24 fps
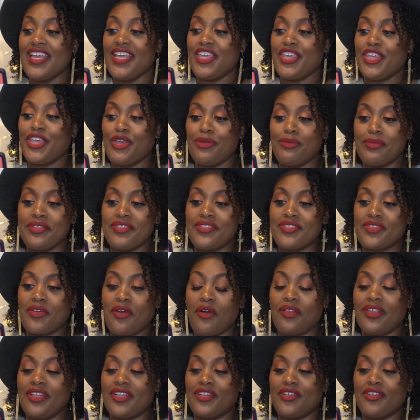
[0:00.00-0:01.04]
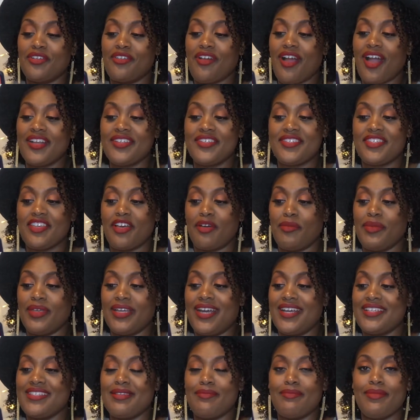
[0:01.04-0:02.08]
human skull at a garage sale
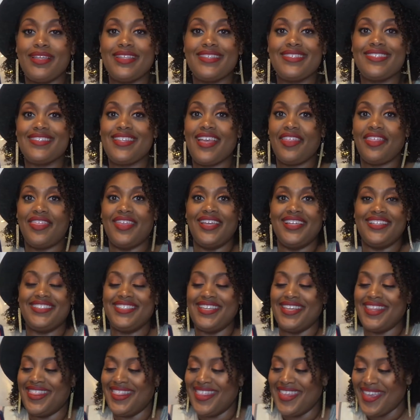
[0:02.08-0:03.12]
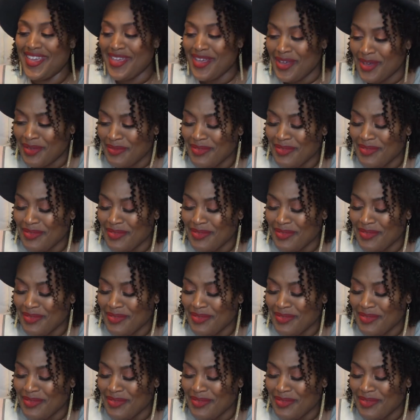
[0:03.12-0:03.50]
because it means nothing to them?